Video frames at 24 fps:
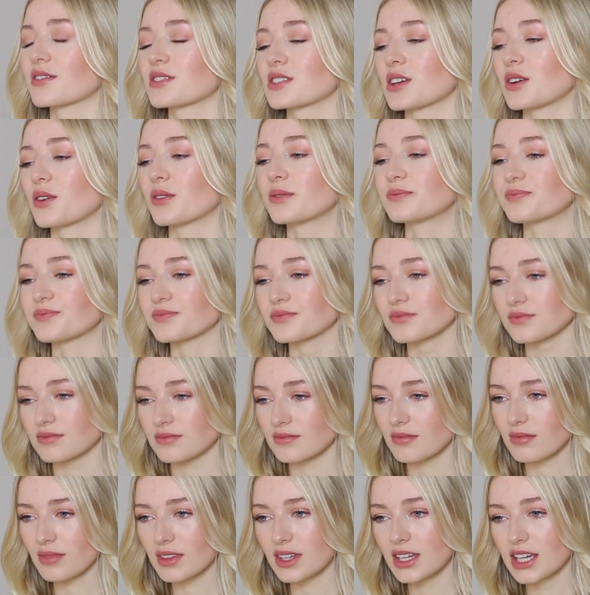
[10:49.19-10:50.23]
So
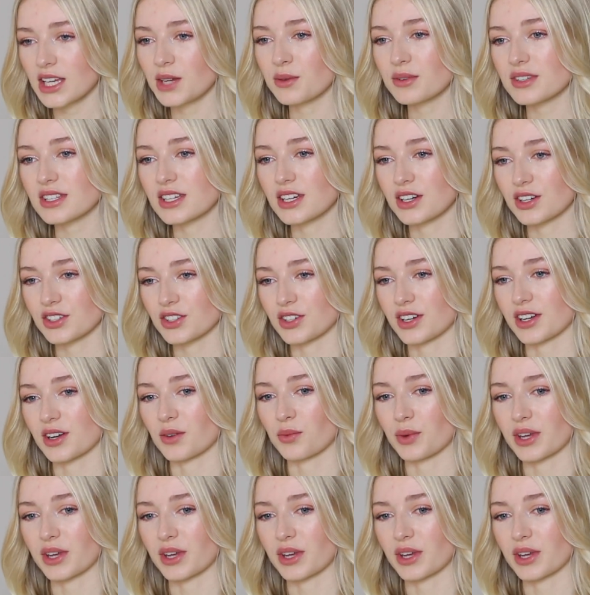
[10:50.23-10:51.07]
he was here during a